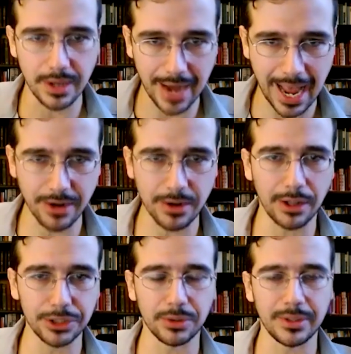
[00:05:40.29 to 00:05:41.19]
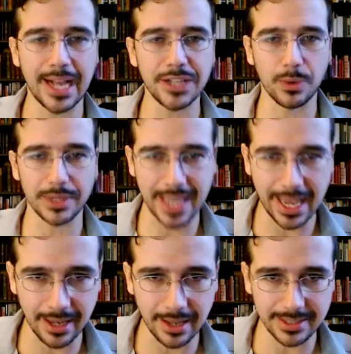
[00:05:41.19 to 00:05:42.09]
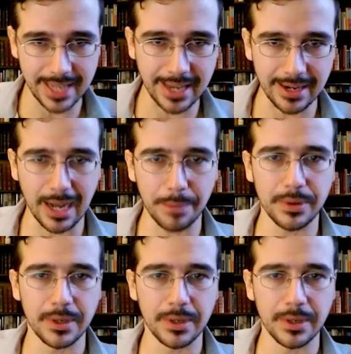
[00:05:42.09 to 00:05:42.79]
their agricultural lands were taken up.